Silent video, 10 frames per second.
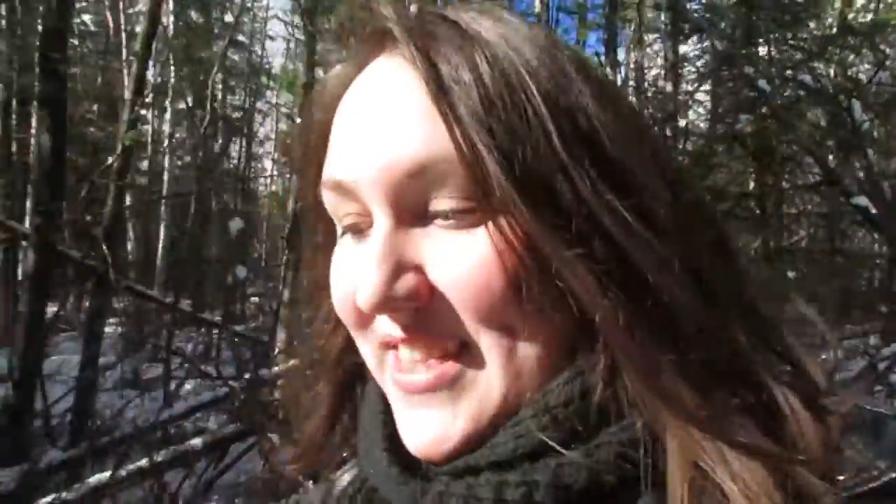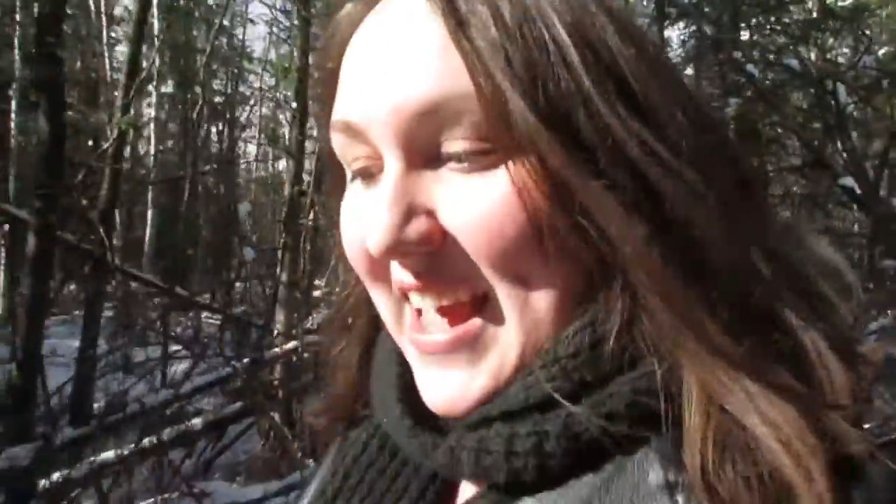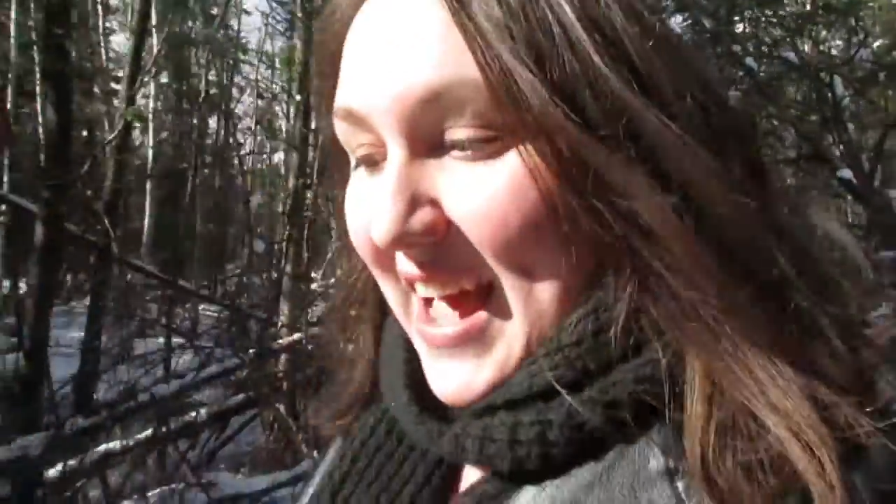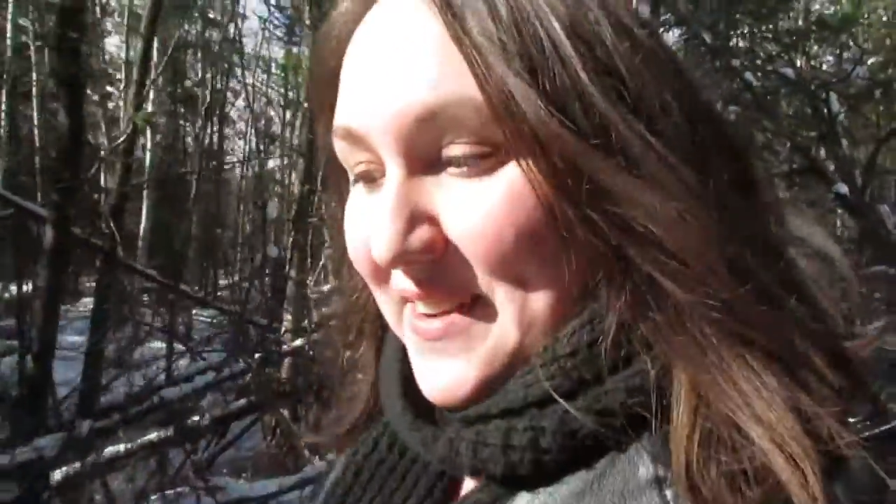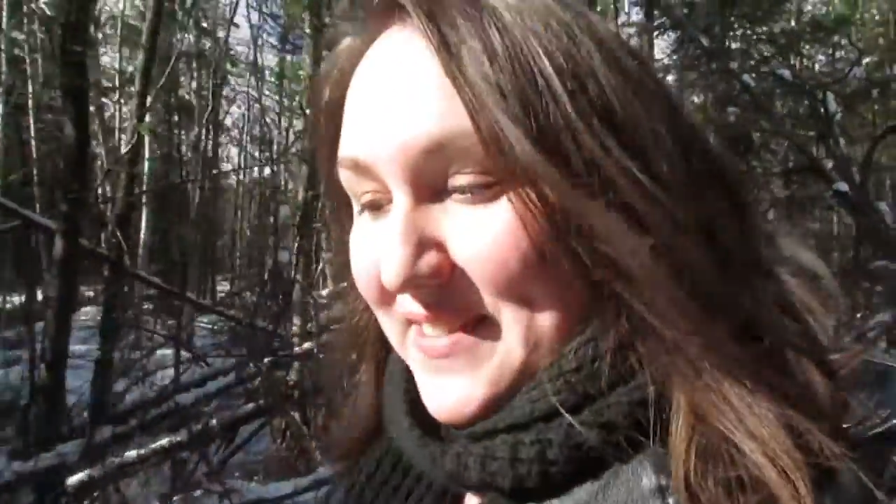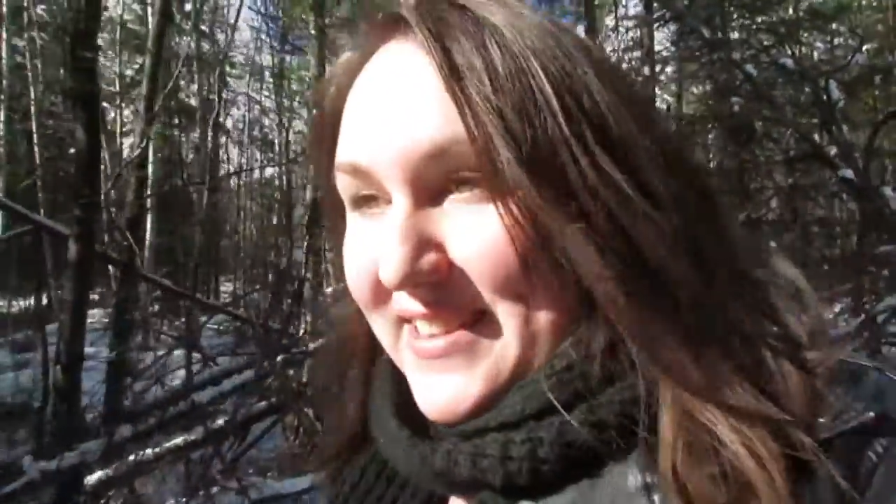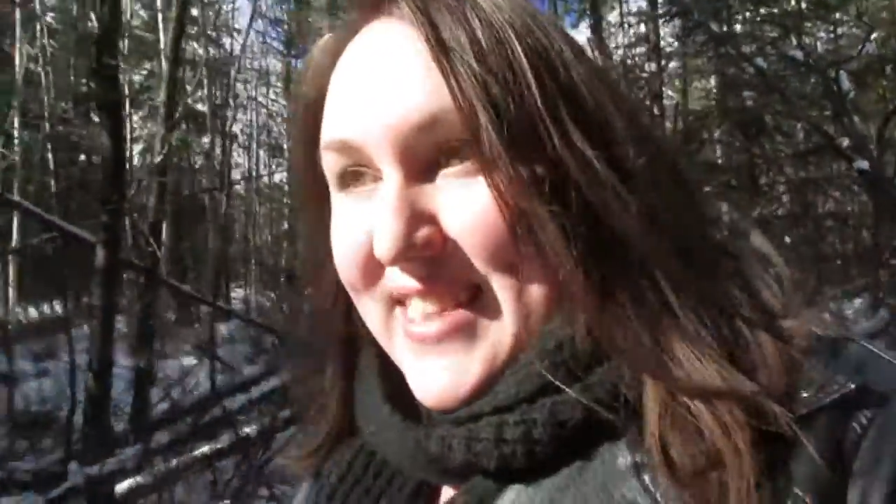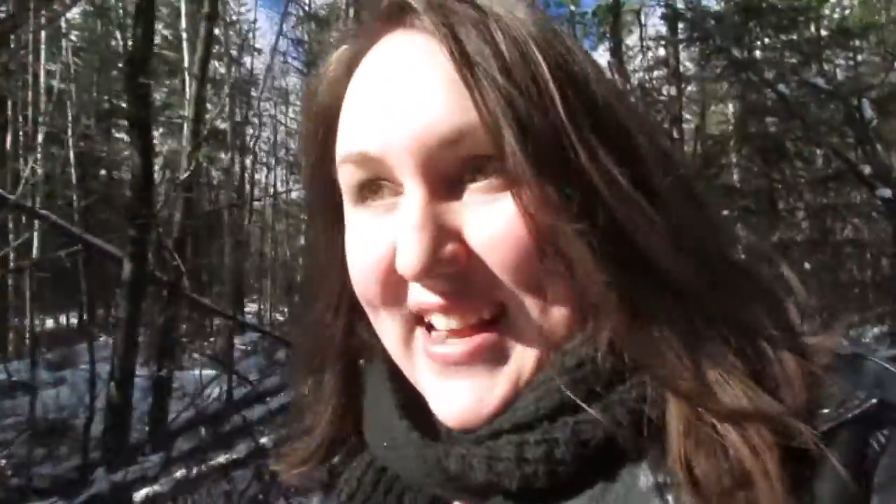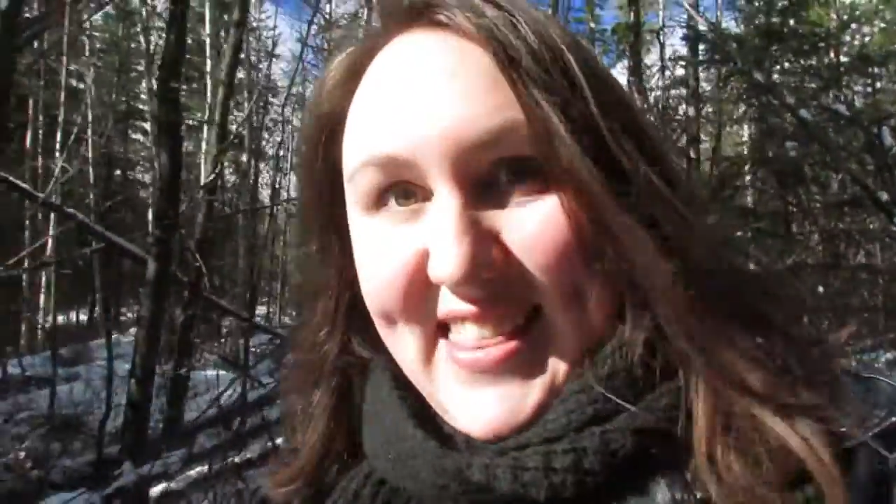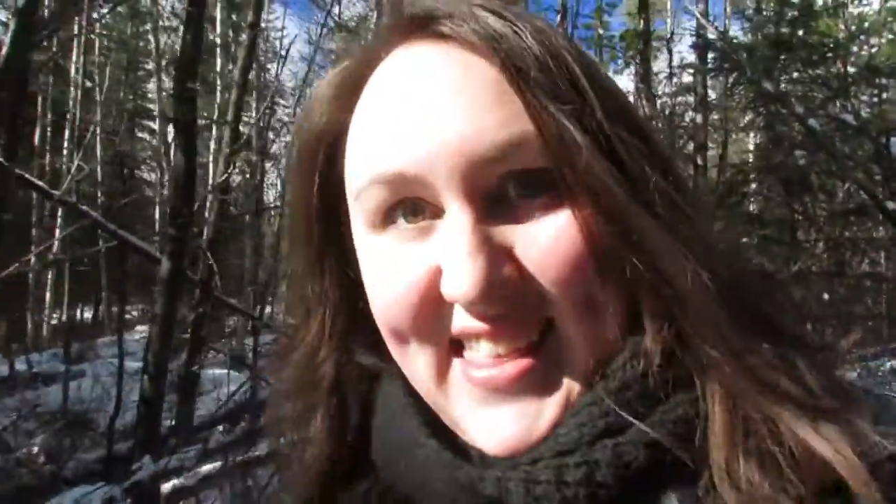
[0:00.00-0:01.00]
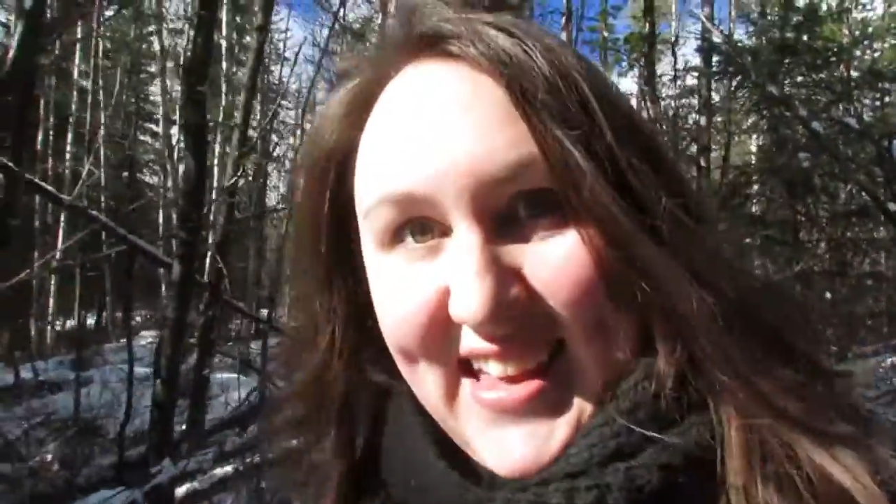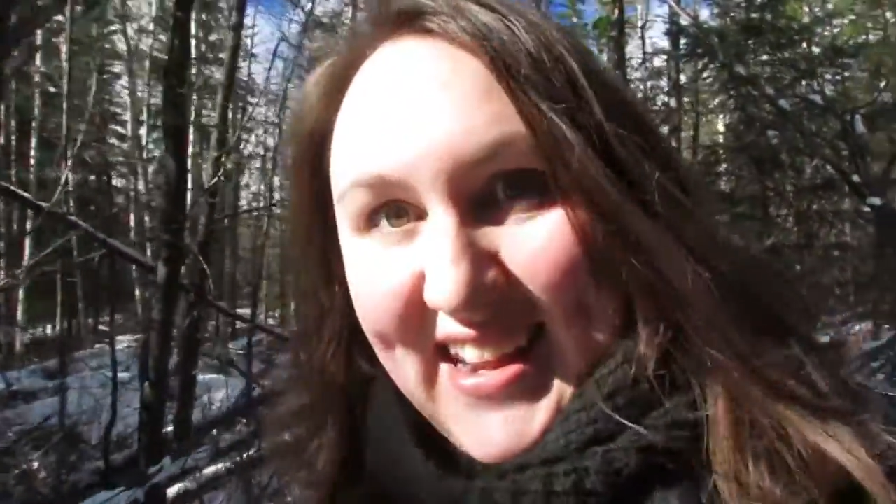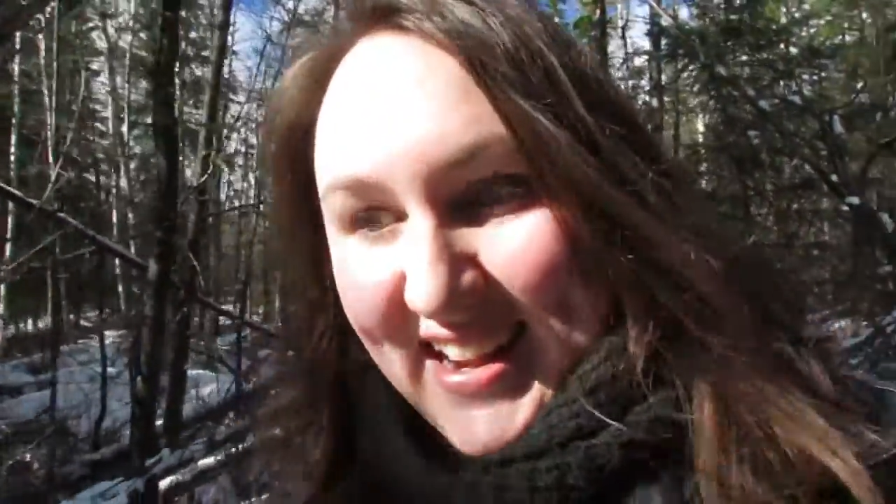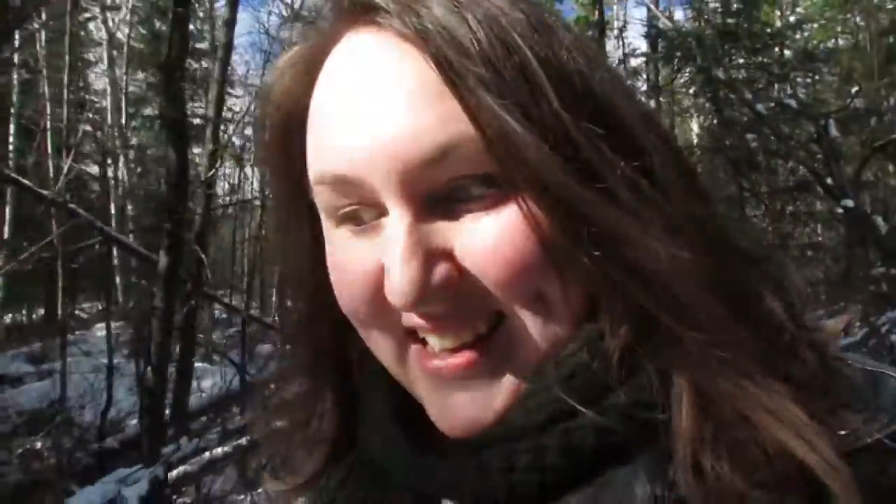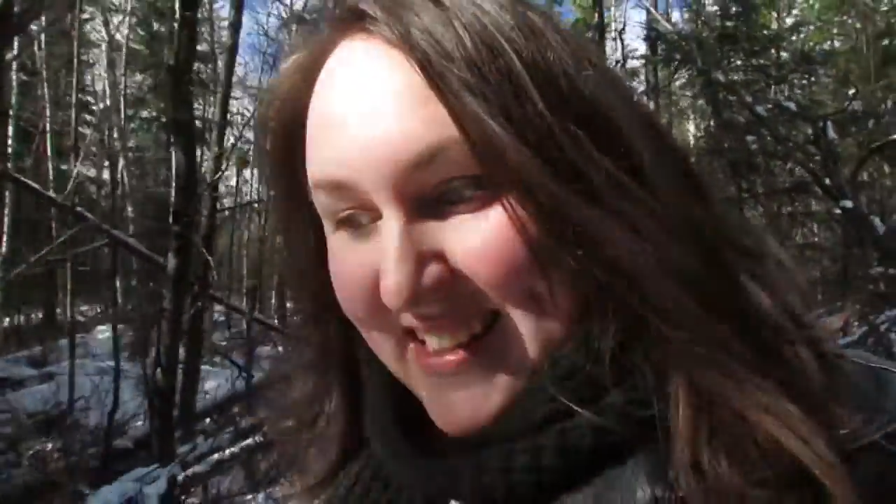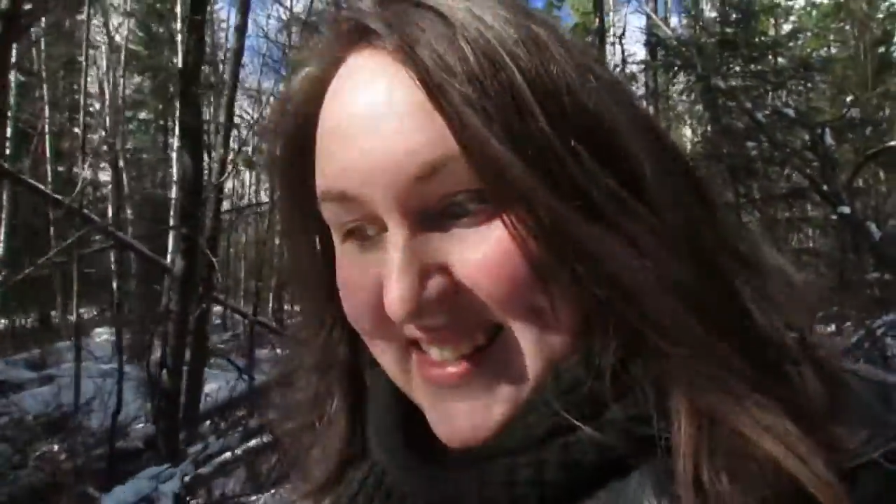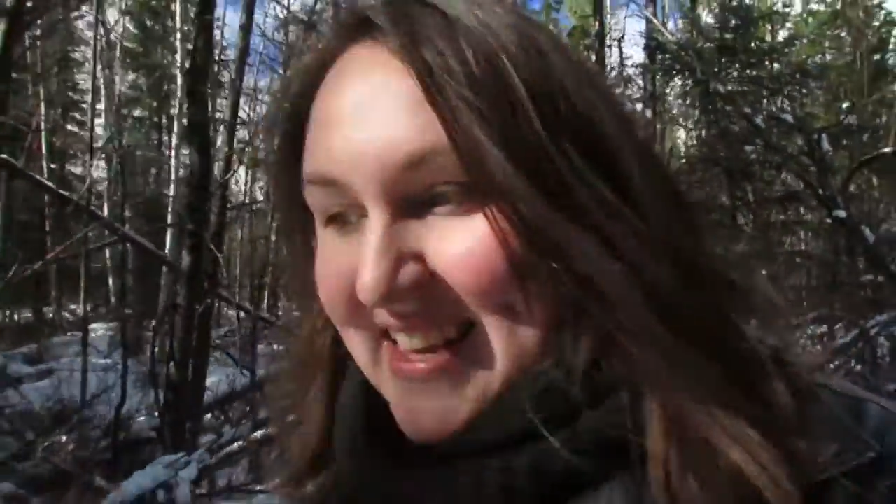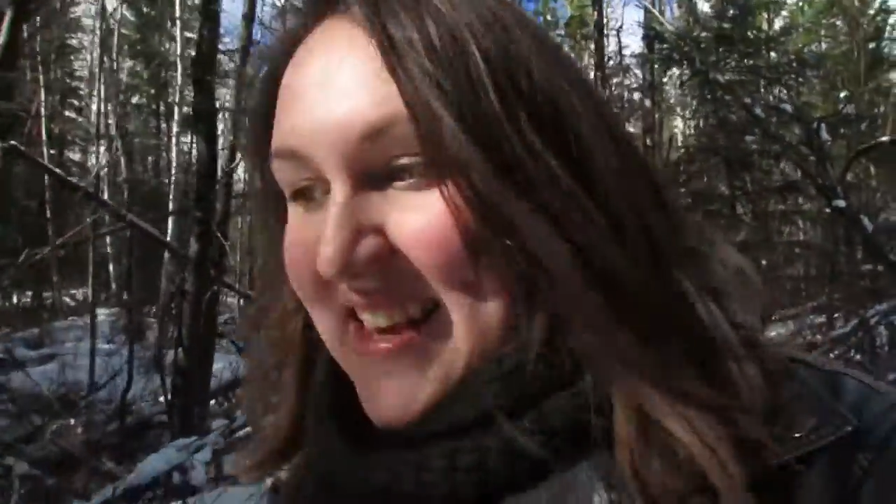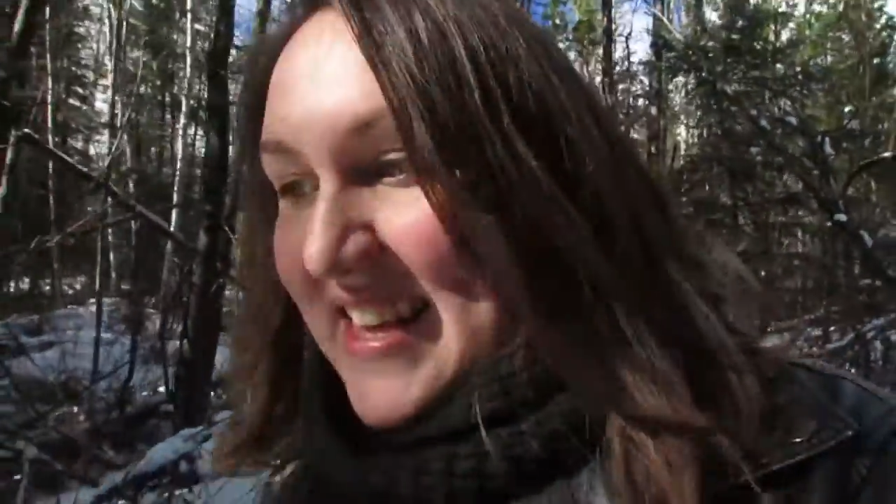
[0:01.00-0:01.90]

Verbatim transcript: the owl that I think it is,